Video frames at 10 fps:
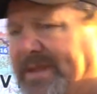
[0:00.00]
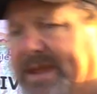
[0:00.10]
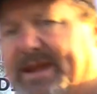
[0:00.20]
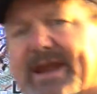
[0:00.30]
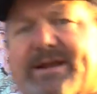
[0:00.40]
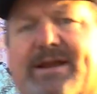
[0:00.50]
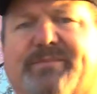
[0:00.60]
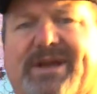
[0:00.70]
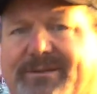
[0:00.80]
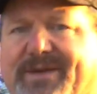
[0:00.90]
It ended
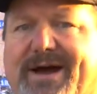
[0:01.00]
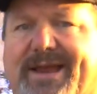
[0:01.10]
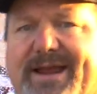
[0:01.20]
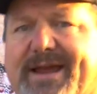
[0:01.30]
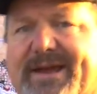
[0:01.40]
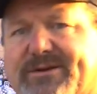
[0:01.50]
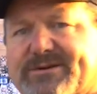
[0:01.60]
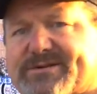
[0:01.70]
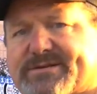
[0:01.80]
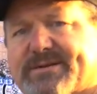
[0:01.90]
up being about 8
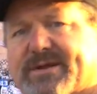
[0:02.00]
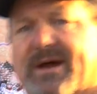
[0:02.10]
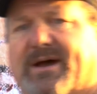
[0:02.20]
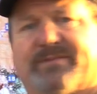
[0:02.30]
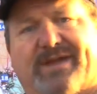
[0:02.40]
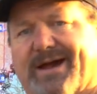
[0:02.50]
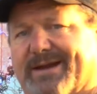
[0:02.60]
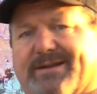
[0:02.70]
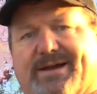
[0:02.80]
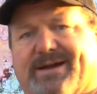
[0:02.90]
acres. They got
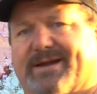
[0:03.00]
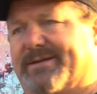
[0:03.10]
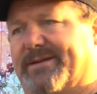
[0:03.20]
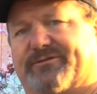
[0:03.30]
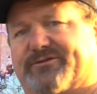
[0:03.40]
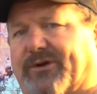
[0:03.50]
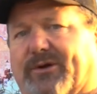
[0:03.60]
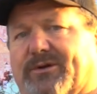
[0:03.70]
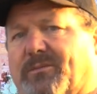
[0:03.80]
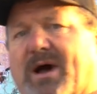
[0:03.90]
it lined, they've
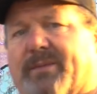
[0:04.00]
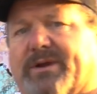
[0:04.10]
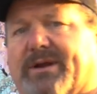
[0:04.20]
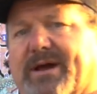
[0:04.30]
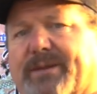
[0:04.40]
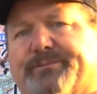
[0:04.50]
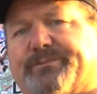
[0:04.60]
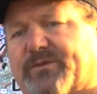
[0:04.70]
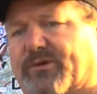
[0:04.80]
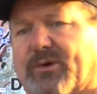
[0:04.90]
started mopping it up,
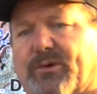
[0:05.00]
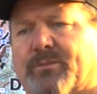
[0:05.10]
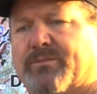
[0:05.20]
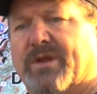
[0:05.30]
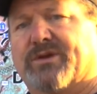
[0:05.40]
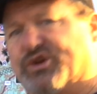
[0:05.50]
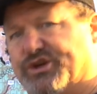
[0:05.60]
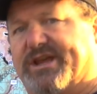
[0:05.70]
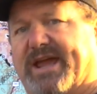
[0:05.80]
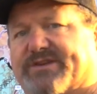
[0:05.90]
so
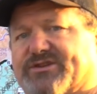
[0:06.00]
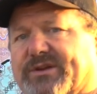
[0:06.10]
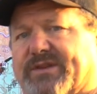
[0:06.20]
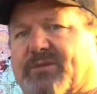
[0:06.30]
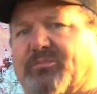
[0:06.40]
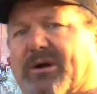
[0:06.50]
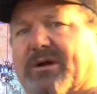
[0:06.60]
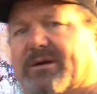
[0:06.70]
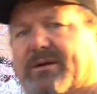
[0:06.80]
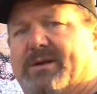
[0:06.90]
good catch on their
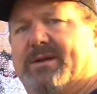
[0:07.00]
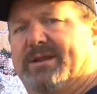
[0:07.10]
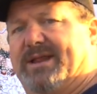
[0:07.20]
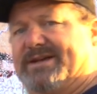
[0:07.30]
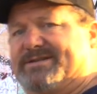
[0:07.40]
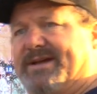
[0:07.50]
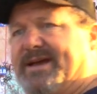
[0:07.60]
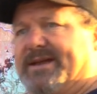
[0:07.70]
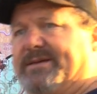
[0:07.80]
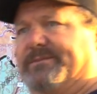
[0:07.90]
part last
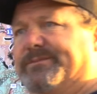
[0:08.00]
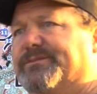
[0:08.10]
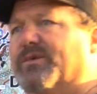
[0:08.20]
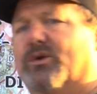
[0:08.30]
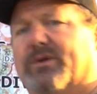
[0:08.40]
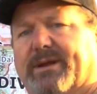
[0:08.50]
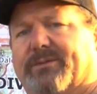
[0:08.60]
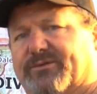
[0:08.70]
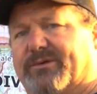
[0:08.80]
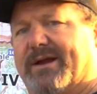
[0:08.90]
night. It
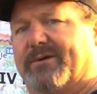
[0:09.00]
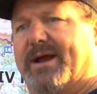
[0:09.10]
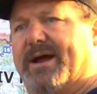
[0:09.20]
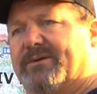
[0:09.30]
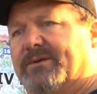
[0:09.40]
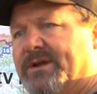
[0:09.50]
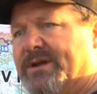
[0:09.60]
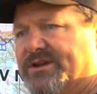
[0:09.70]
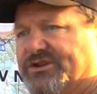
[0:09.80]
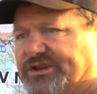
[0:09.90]
was right around
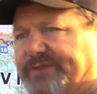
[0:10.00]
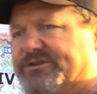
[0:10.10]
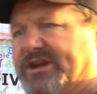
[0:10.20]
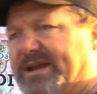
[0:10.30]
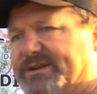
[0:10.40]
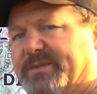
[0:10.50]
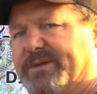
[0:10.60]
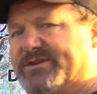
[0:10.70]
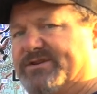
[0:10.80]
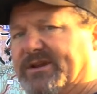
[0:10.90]
shift change,
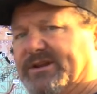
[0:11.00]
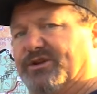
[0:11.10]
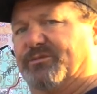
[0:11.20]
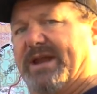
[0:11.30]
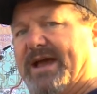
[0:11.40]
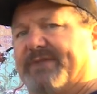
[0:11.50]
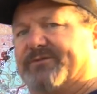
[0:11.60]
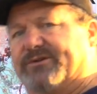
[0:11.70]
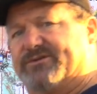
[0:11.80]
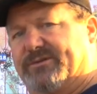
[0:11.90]
maybe just a little bit
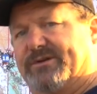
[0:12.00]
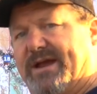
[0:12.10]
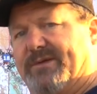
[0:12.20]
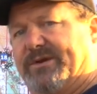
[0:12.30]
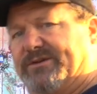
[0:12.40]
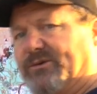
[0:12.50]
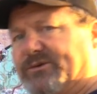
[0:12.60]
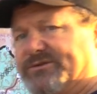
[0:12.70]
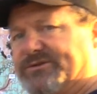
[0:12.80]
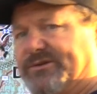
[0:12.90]
after, so the night
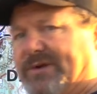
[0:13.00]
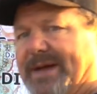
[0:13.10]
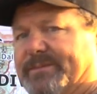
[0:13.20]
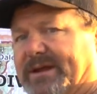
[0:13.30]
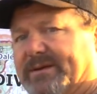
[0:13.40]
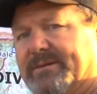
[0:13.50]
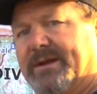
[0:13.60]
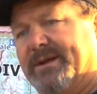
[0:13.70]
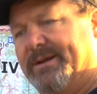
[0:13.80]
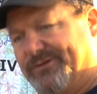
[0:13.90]
resources grabbed it,
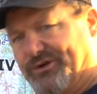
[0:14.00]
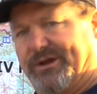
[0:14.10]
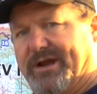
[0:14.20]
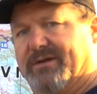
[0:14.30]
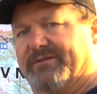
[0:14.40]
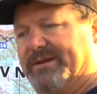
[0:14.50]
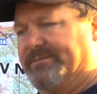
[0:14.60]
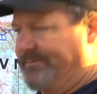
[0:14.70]
took care of it.